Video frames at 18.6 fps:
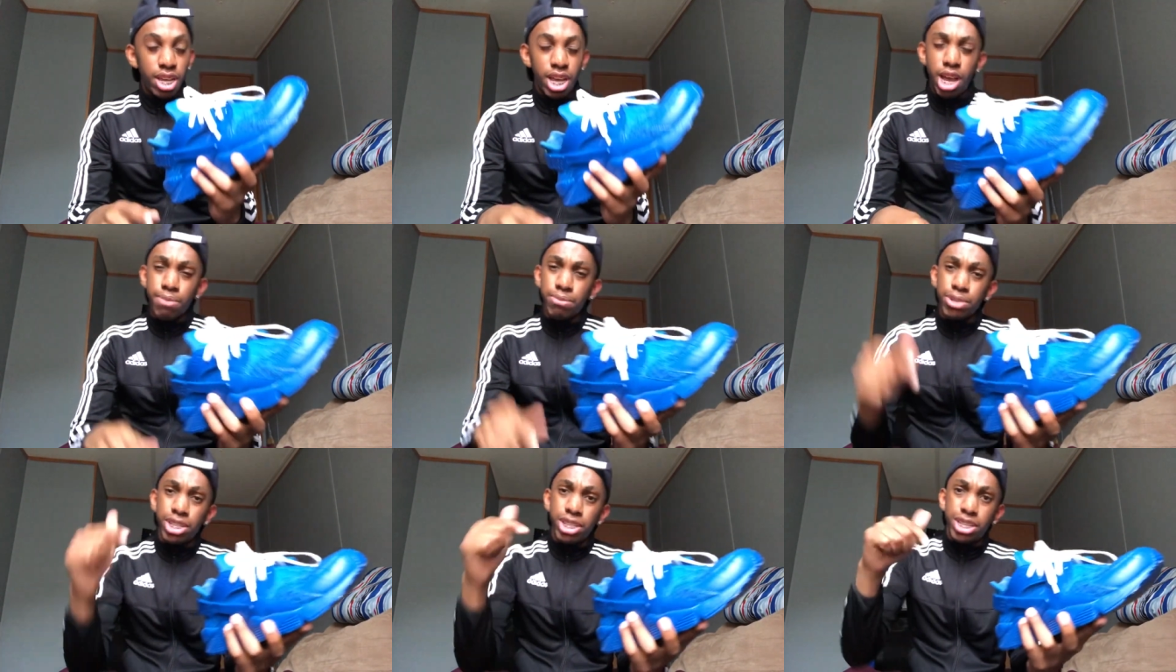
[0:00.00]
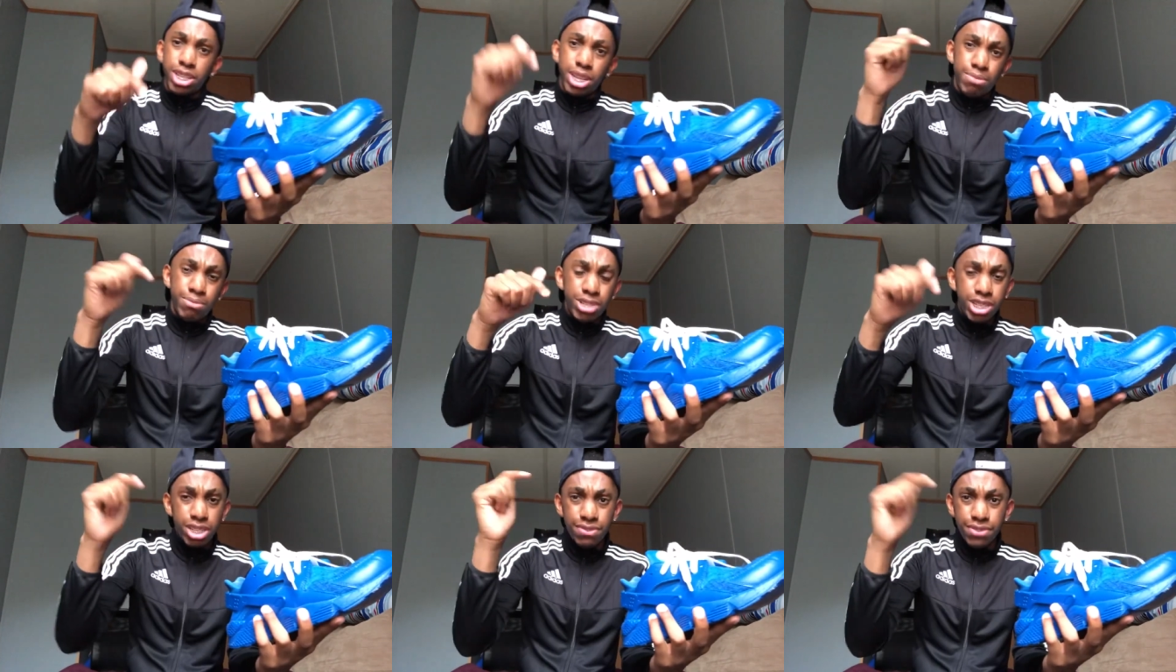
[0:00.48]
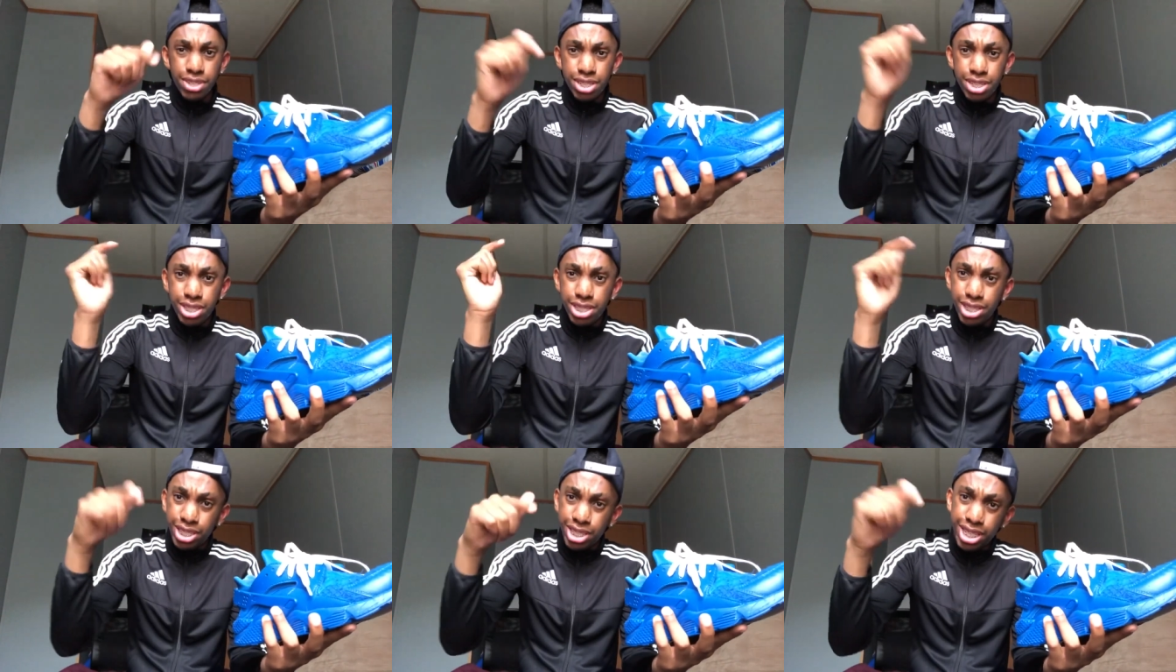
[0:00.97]
I'm gonna I'm gonna leave a
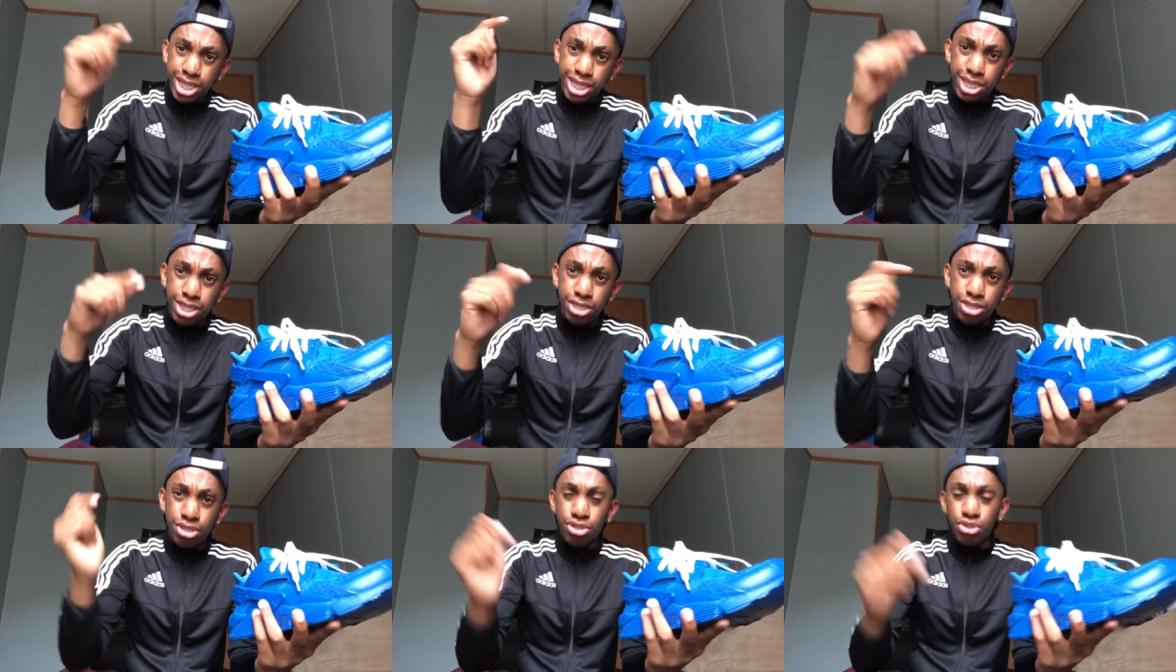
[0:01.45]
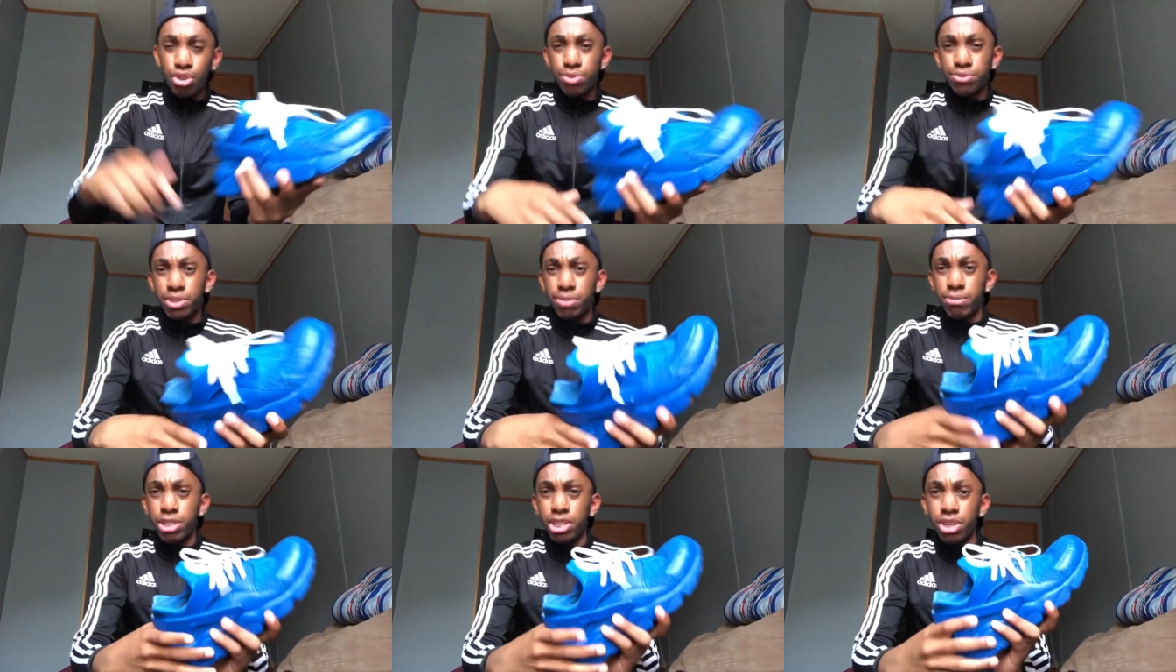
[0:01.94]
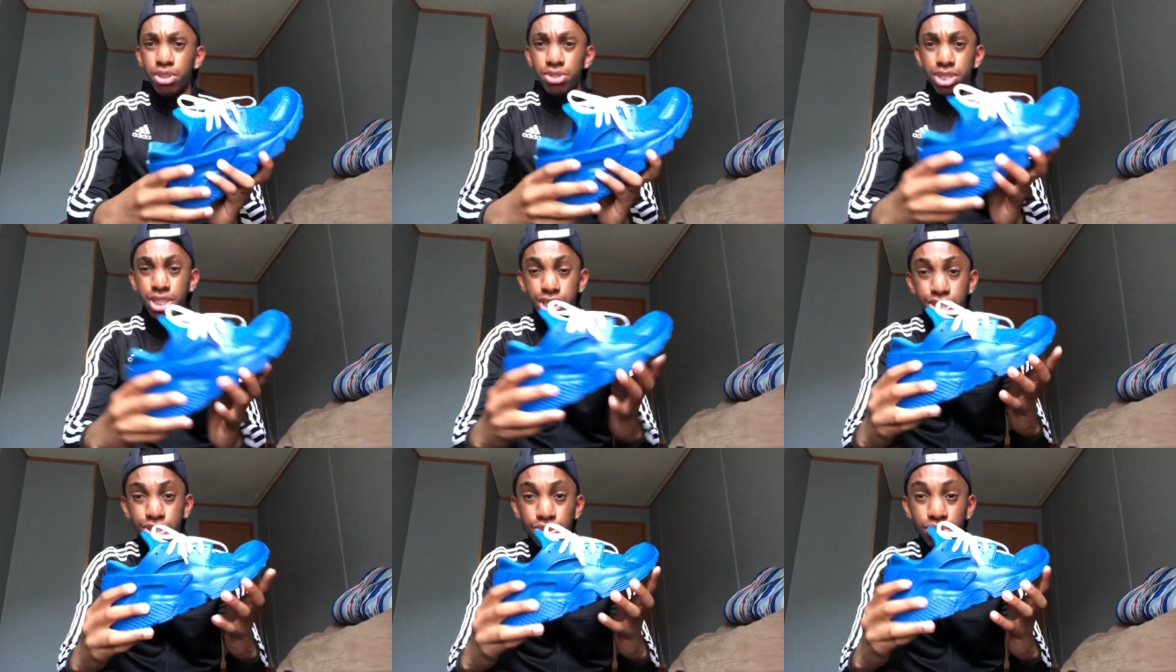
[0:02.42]
link in the description below to
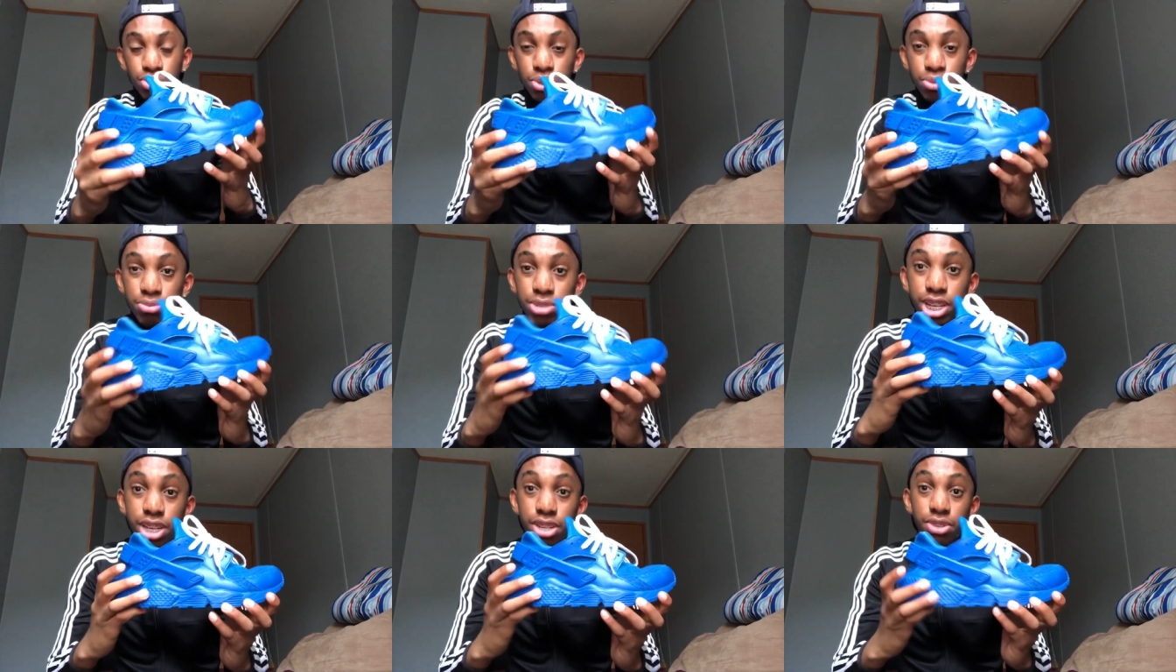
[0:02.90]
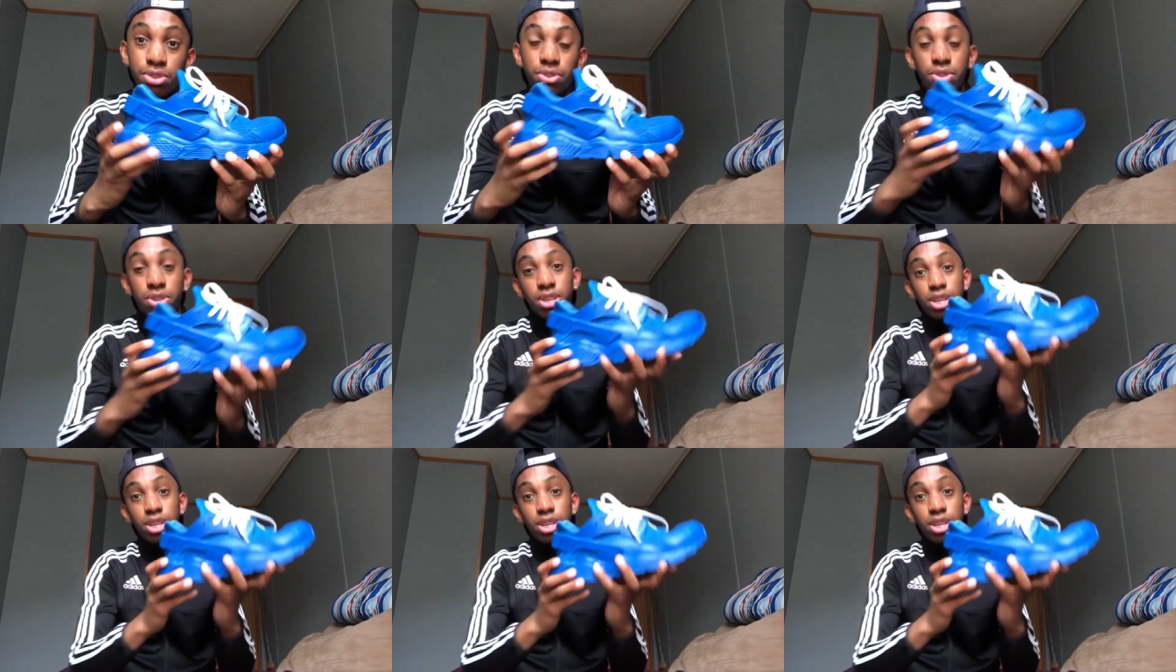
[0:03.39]
his YouTube channel.